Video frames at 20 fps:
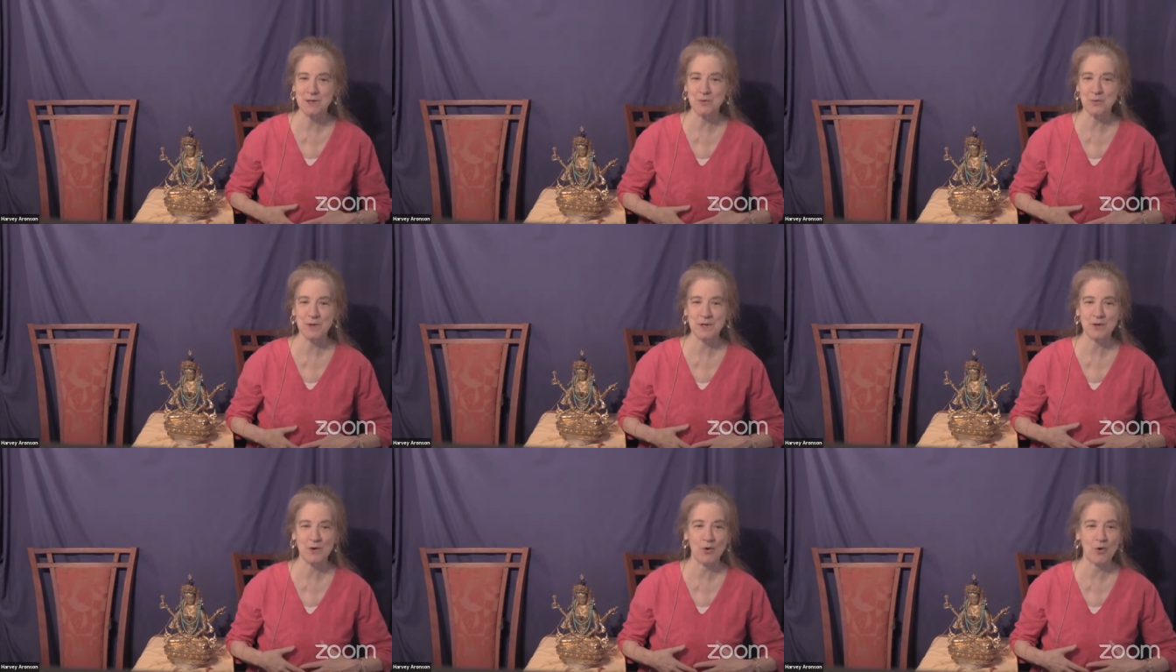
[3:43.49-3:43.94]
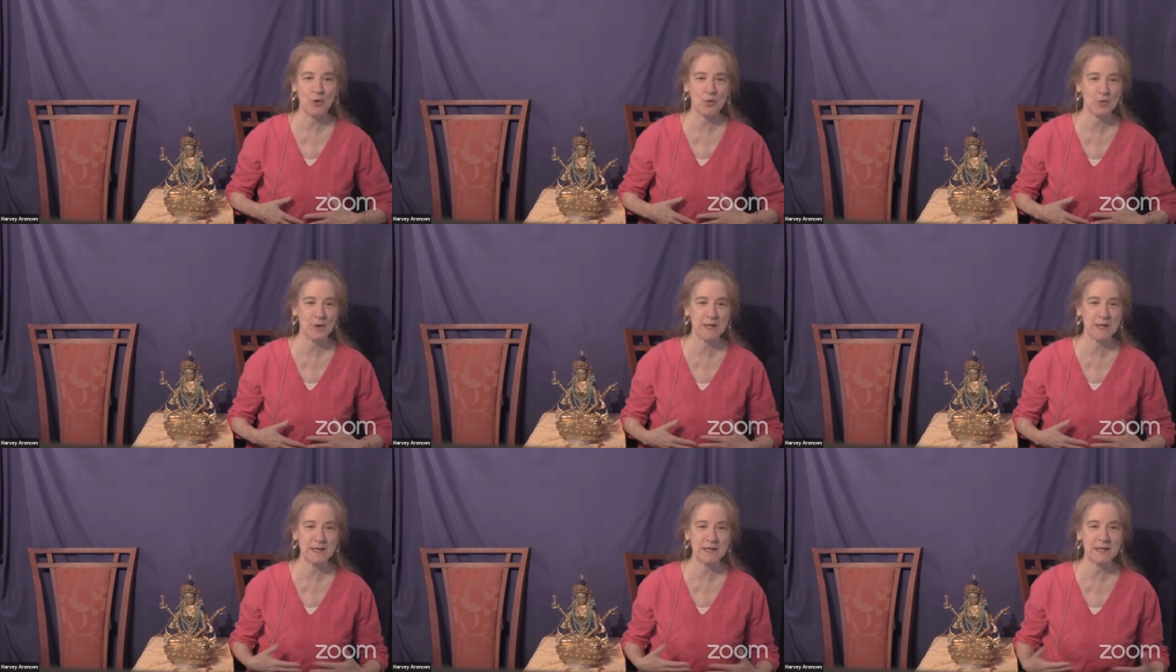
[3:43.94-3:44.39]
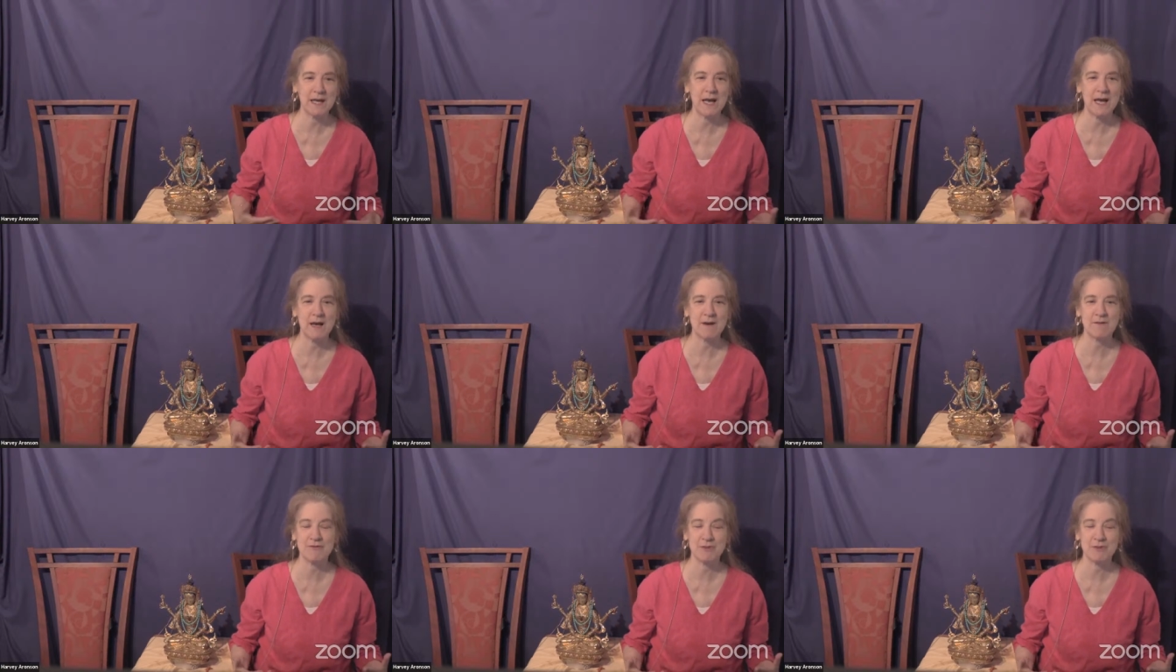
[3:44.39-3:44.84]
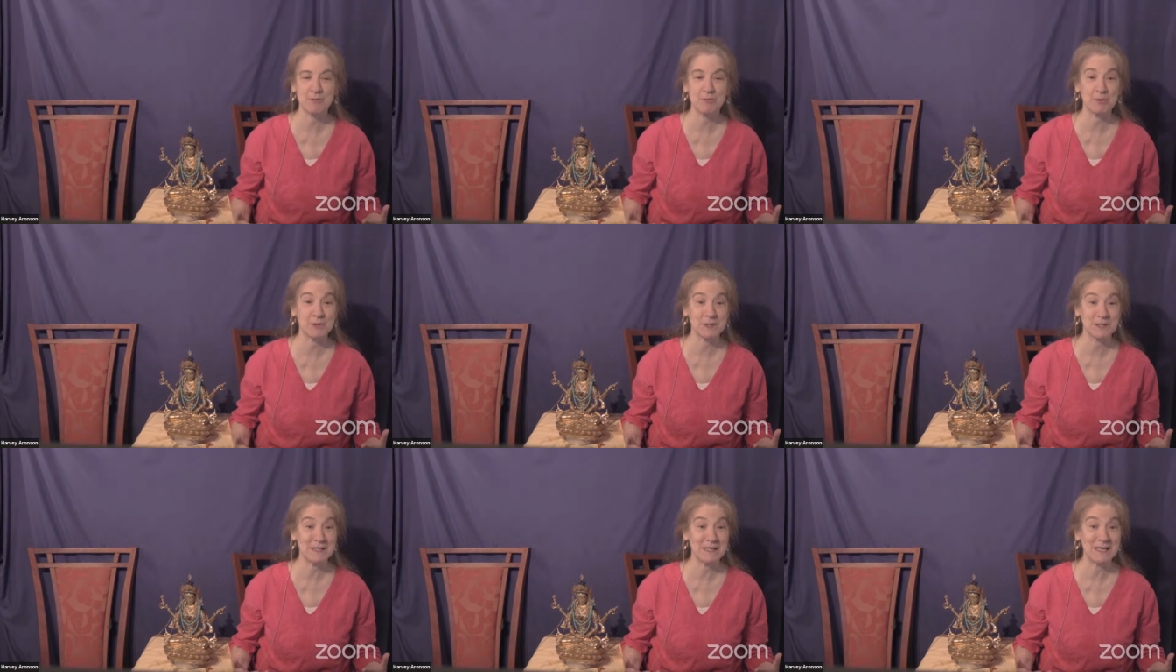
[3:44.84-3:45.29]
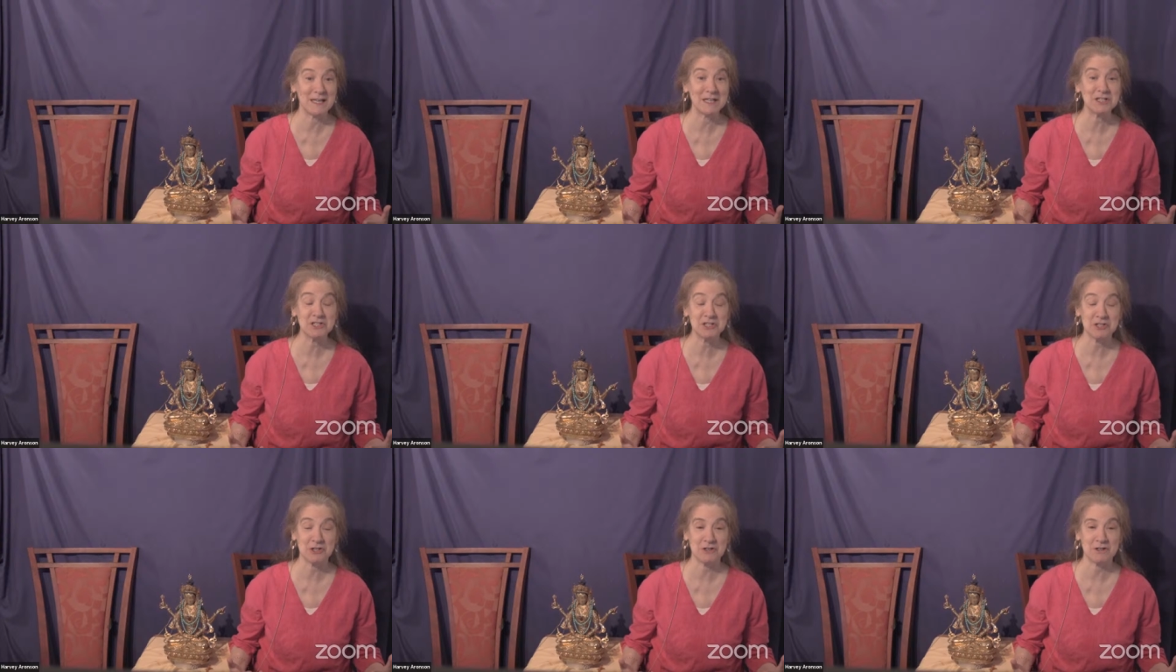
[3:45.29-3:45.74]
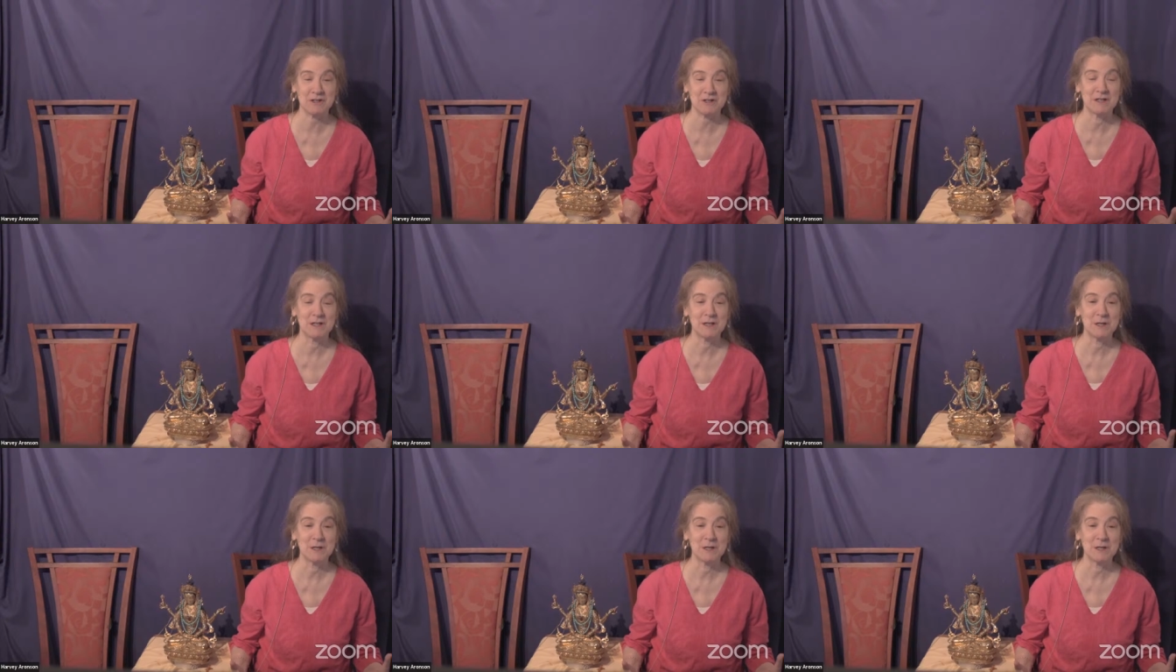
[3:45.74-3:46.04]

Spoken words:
We already have the Buddha nature,